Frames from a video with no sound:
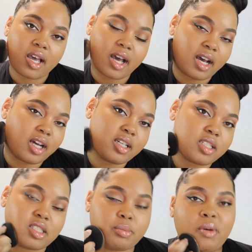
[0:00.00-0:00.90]
I
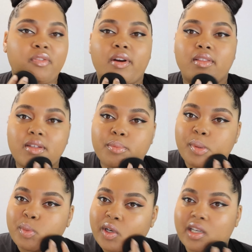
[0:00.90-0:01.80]
just prefer a little
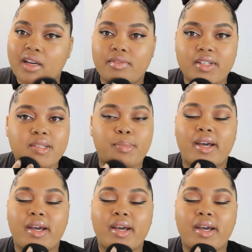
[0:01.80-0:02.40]
bit more coverage,